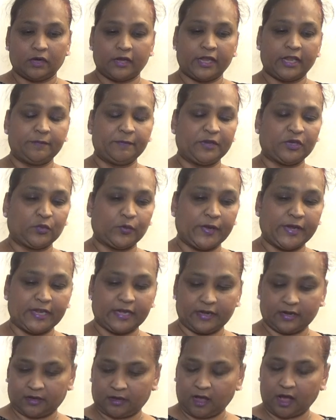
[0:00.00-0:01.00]
in
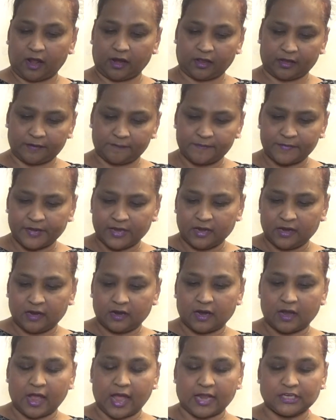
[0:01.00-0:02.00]
between color
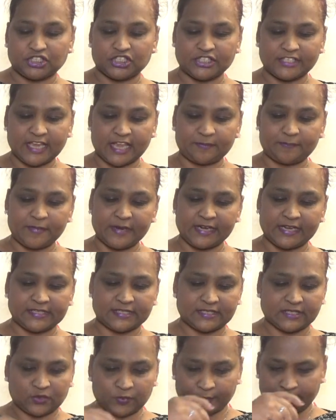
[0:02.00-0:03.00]
and she sent me
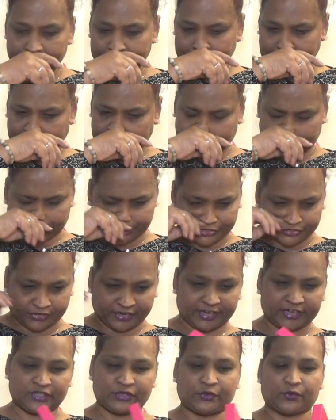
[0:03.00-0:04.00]
this sweet as
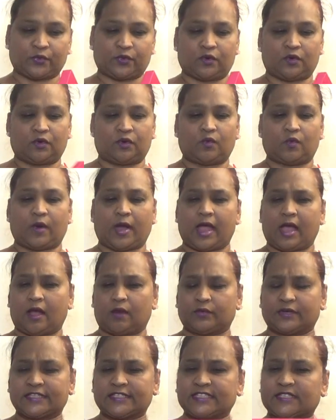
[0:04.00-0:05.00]
sugar too oh
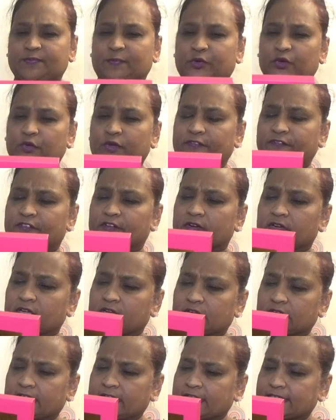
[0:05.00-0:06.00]
wow this is beautiful
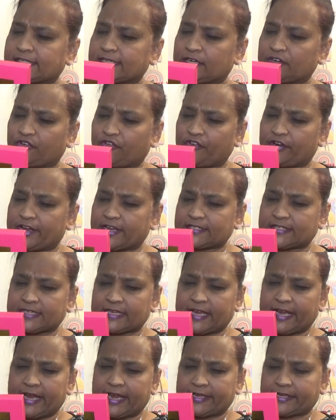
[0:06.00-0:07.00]
goodness and
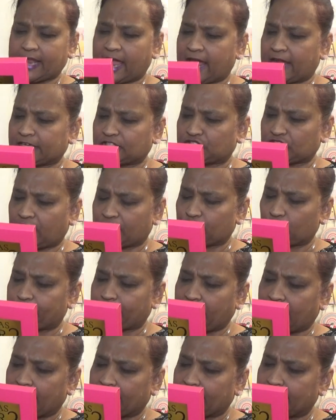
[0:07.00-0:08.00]
grace 8 eyeshadow
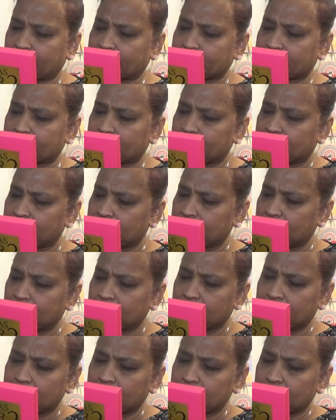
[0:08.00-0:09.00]
palette
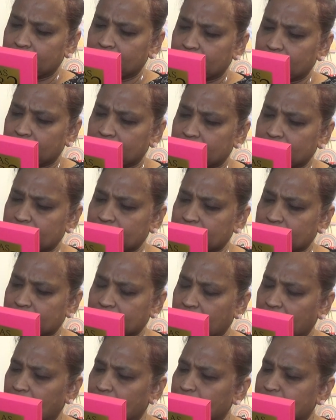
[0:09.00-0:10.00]
this
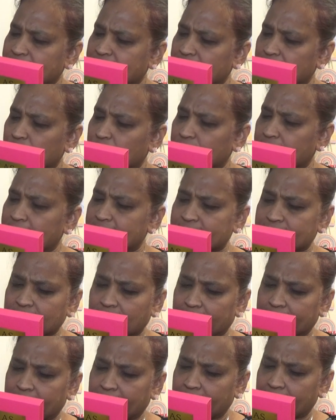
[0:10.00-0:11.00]
is absolutely
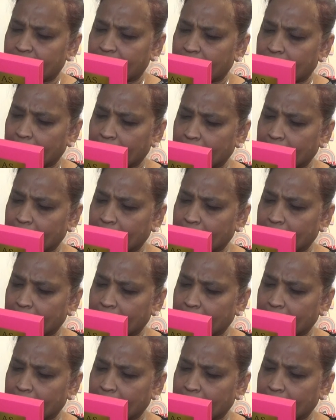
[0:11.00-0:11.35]
stunning